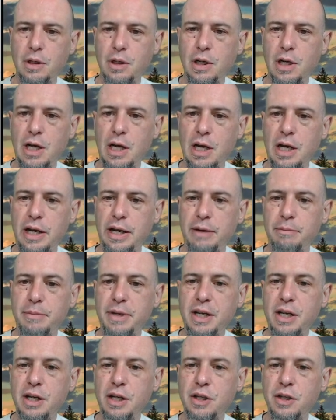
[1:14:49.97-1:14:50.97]
Uh,
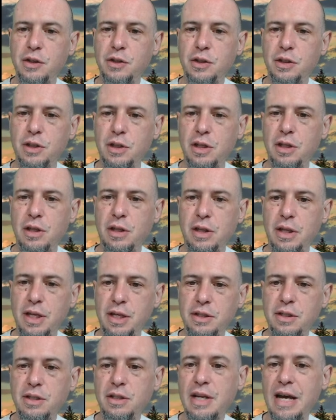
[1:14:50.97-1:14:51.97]
because
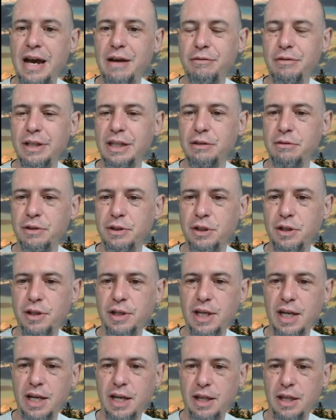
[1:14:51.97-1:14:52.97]
this is not really
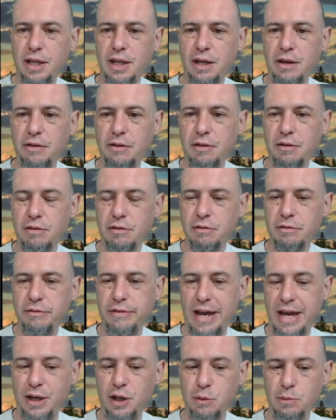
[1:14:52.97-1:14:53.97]
returning anything
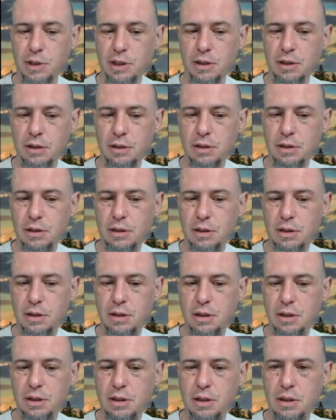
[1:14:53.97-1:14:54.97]
valuable.
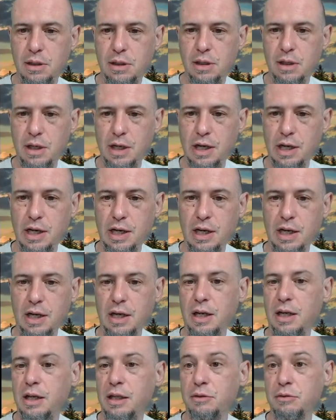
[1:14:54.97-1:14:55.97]

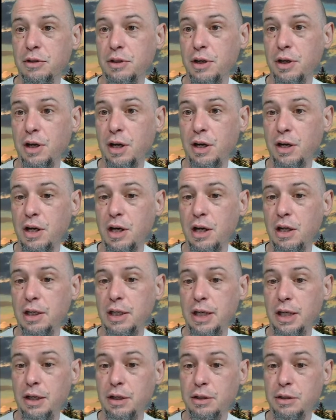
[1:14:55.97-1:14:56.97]
Uh, it's returning a null
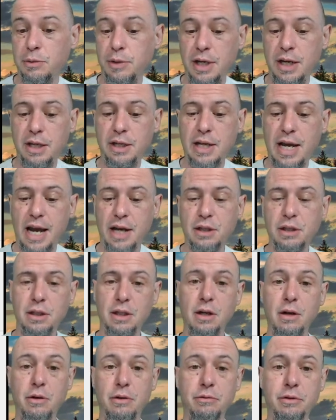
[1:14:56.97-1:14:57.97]
here. So we need to actually
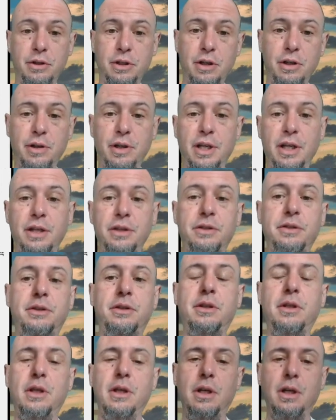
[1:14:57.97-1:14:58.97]
go and return this.
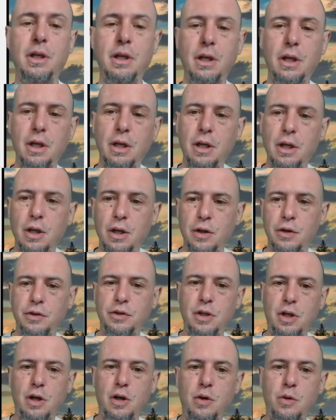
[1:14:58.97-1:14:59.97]

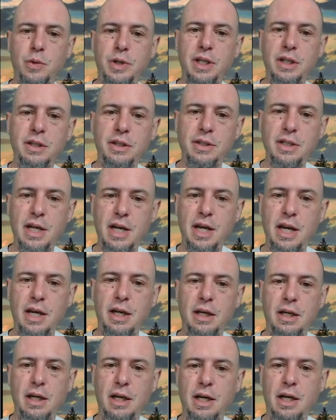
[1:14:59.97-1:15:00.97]
So we need to
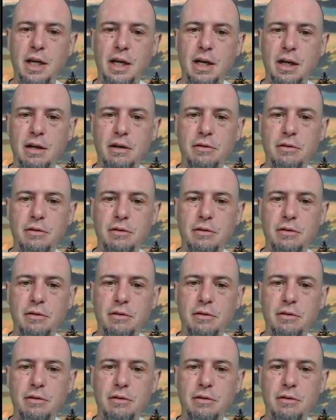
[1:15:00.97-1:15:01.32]
say uh,